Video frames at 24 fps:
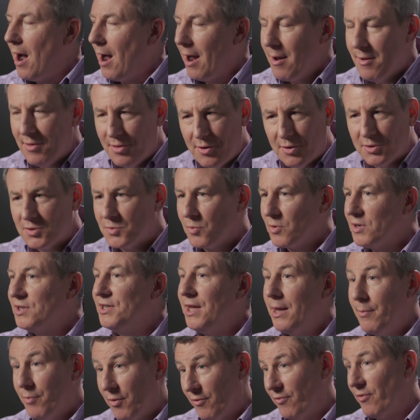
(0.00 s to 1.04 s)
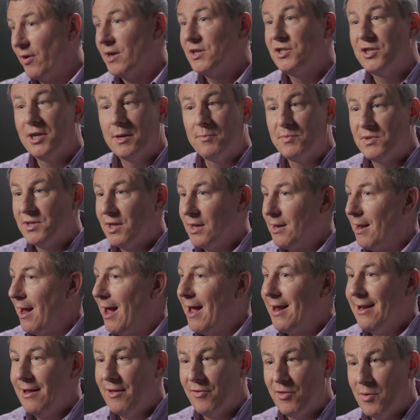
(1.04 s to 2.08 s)
I, those were deeper friendships than
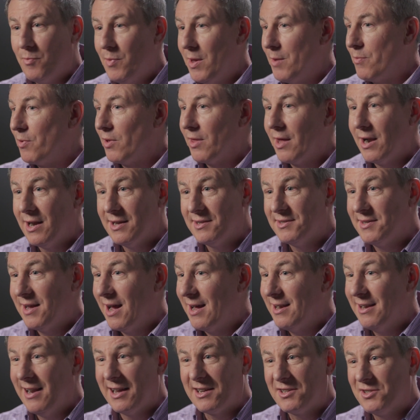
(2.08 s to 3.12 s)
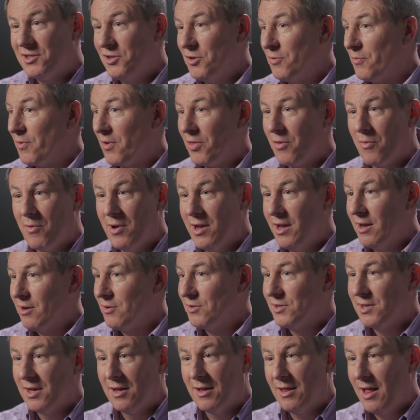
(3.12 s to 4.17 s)
any of the people that I sat next to for three
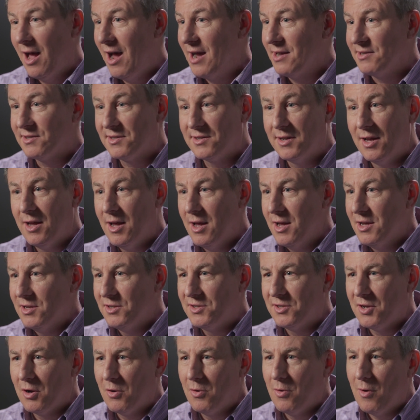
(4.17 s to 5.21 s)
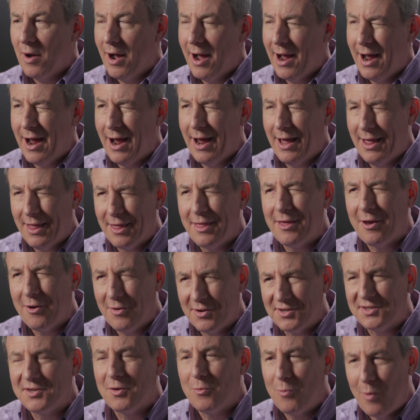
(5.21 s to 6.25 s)
years in class. So I,
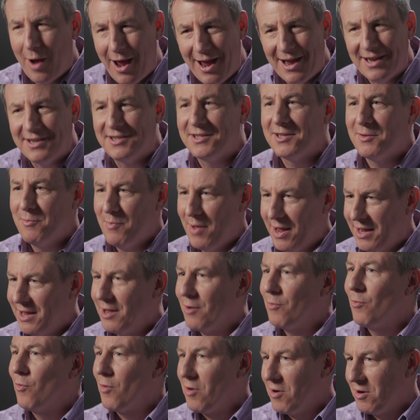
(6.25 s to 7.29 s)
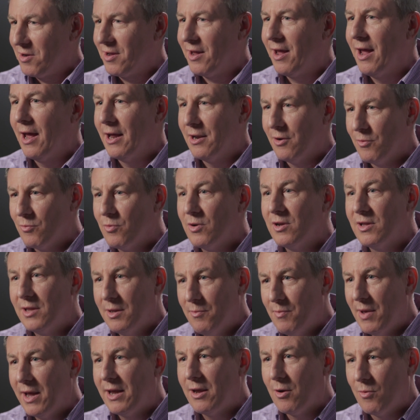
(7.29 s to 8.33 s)
there is a way to make it work and to
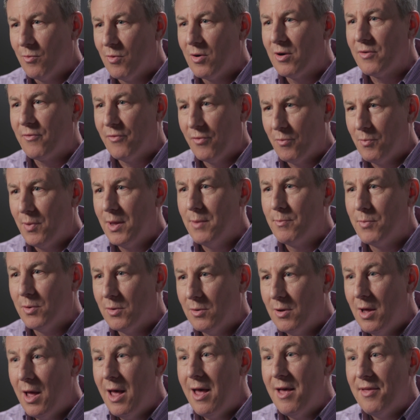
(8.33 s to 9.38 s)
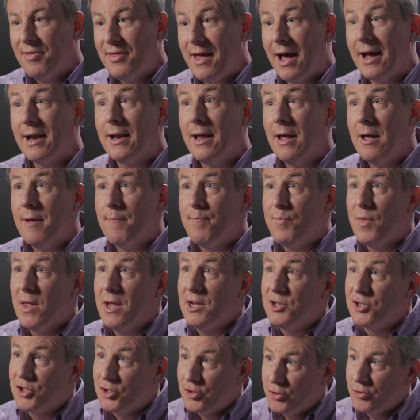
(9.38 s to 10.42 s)
really make it work for people. That
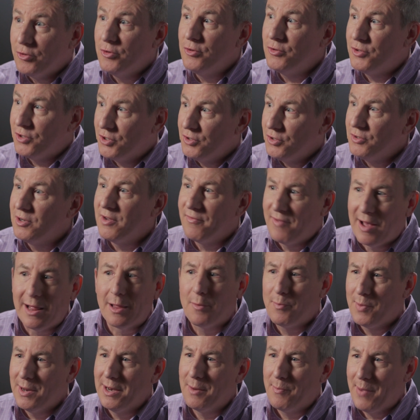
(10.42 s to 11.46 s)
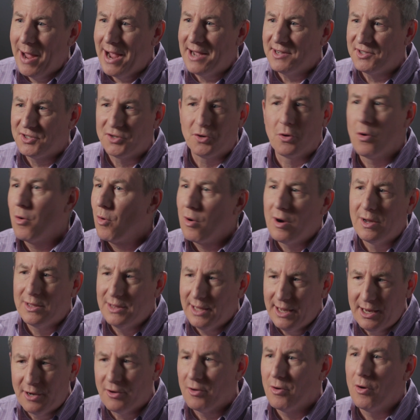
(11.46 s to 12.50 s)
is true to developing a pastor or a
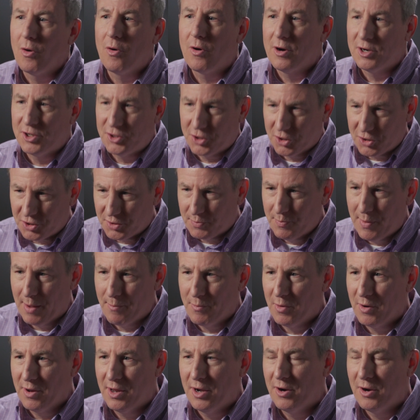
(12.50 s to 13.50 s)
leader or a church member.